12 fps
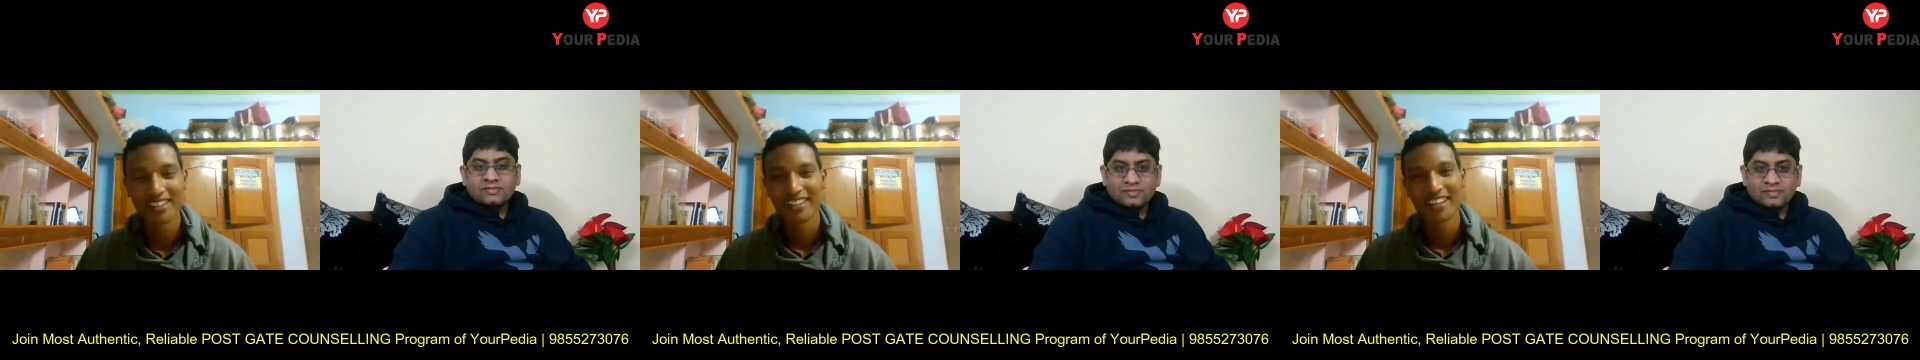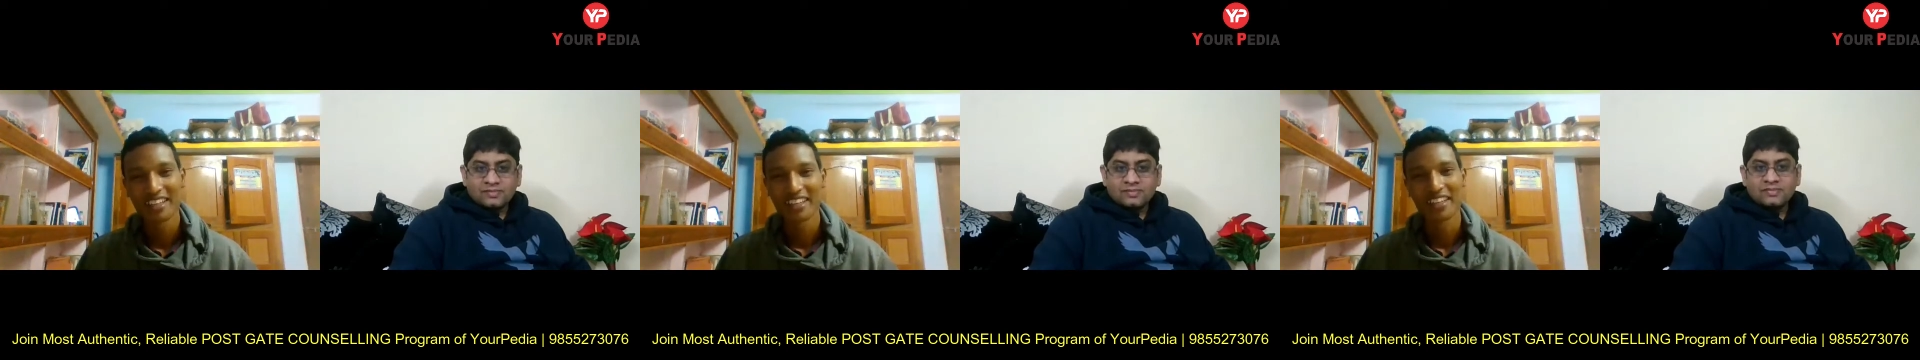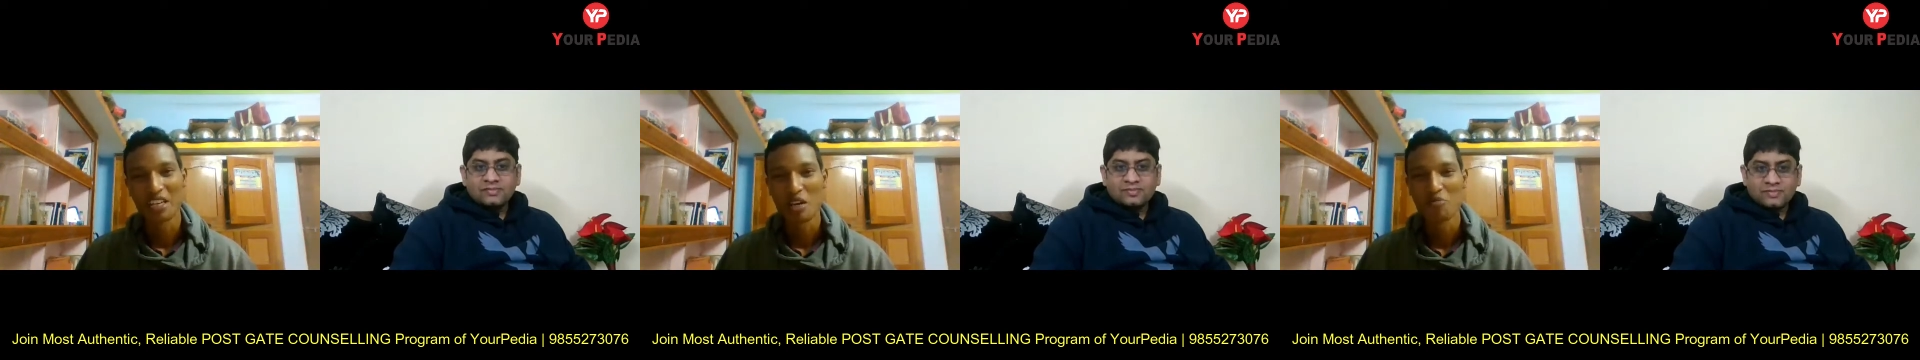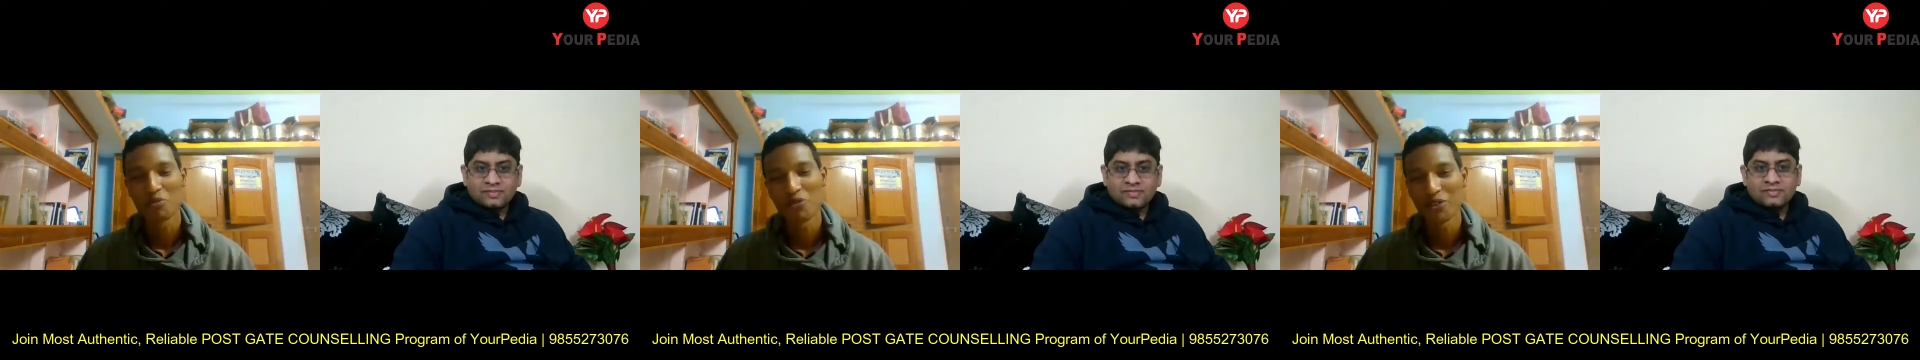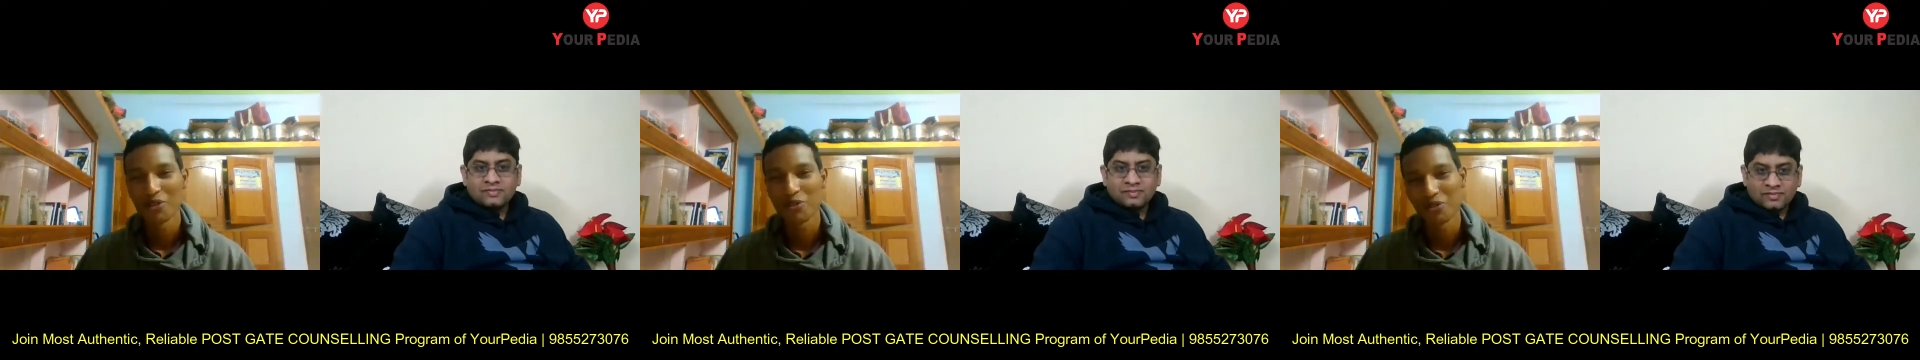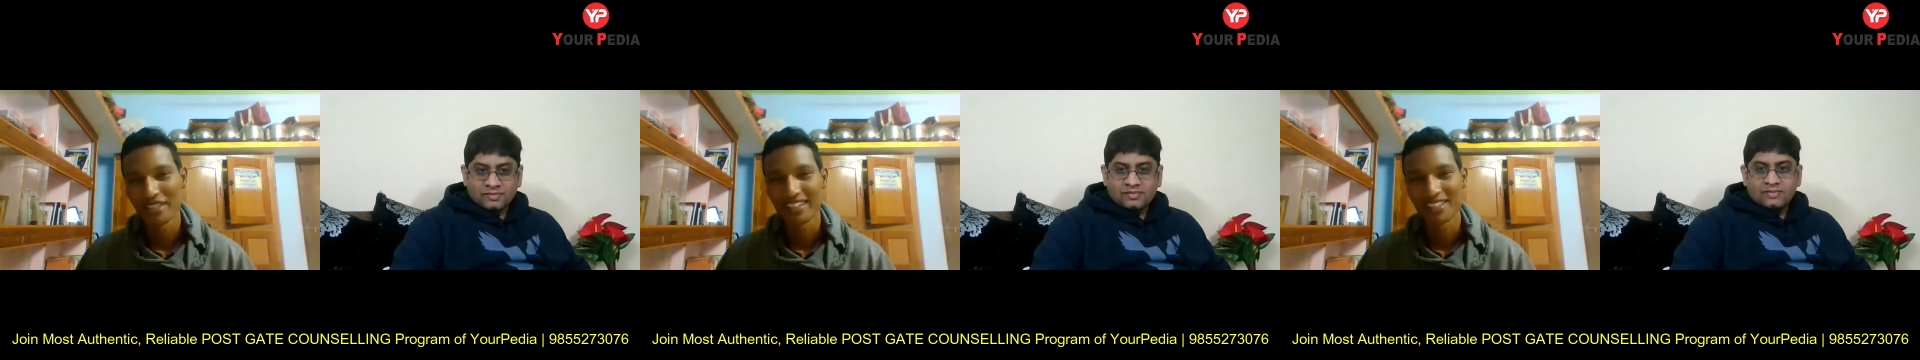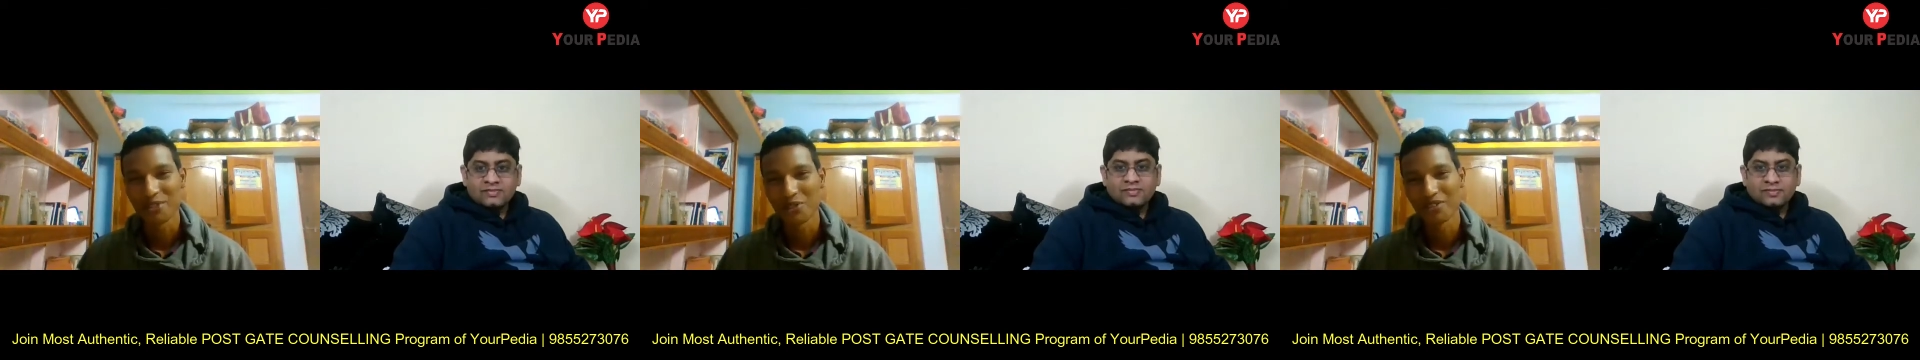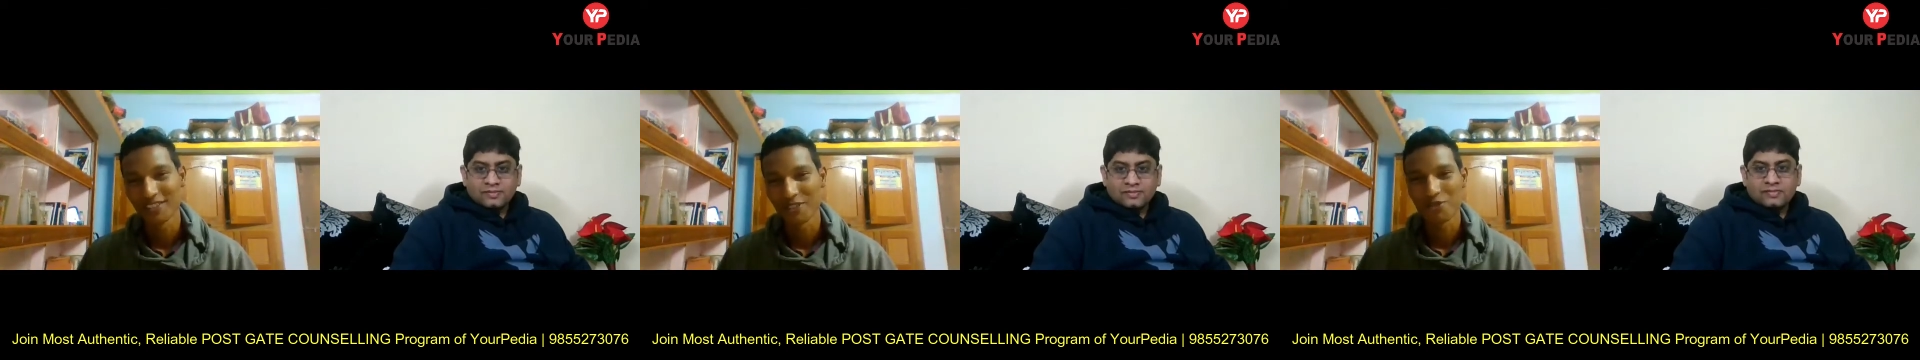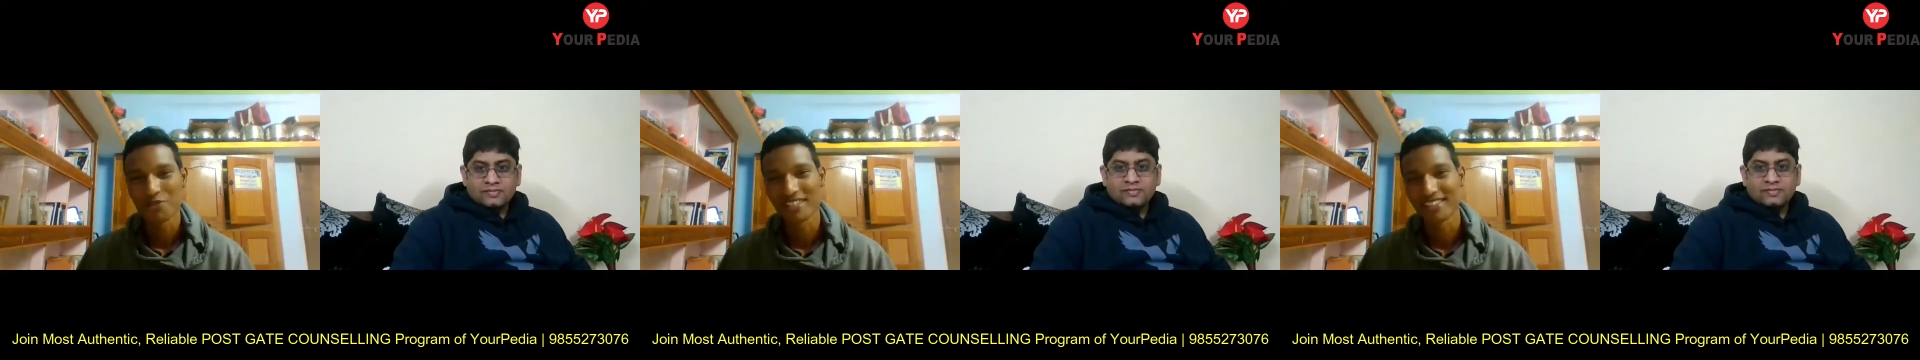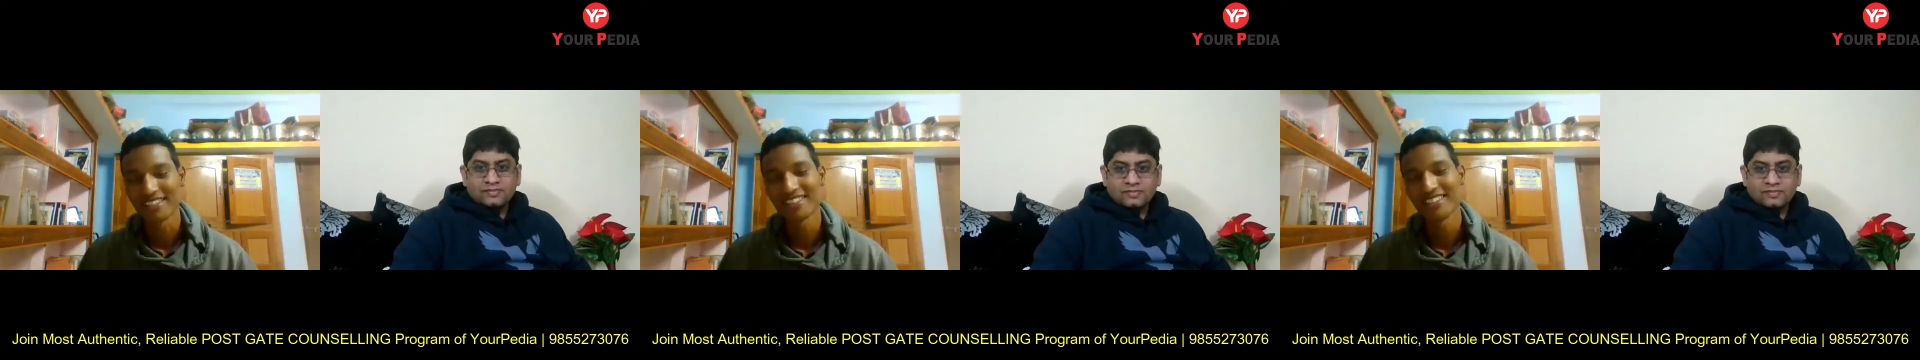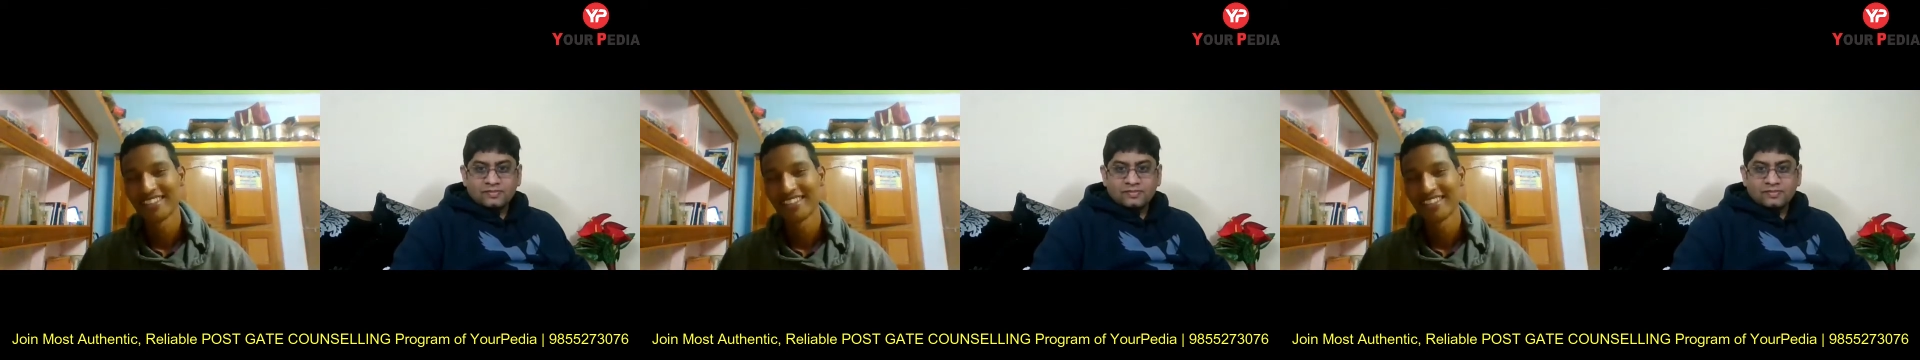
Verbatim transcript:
Speaker 1: sir. I can adaptable to certain situations.